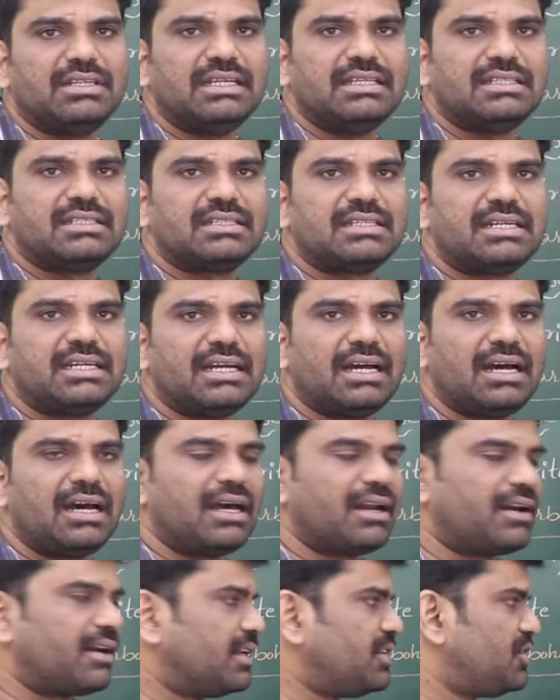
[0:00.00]
These three
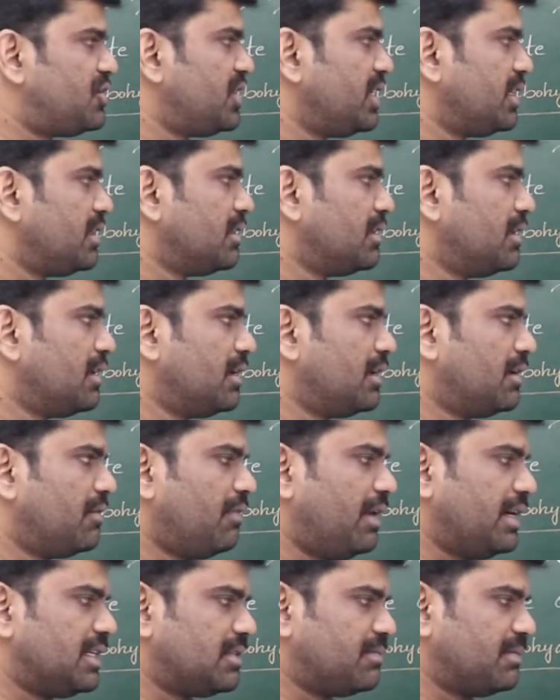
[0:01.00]
are rich in
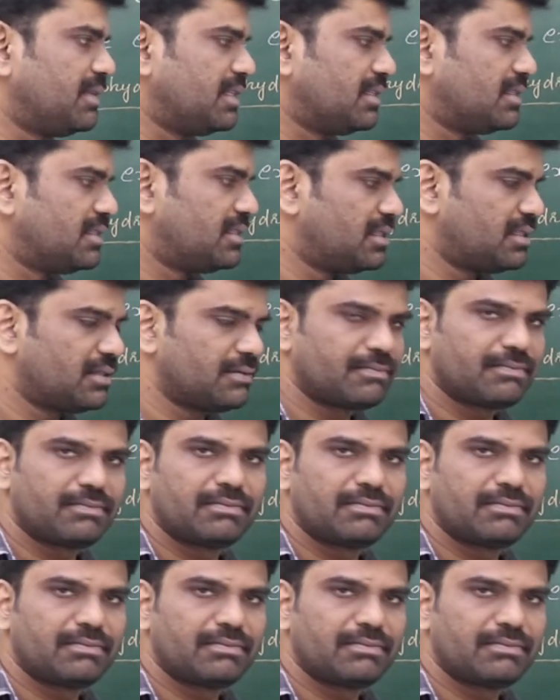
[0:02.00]
vitamins.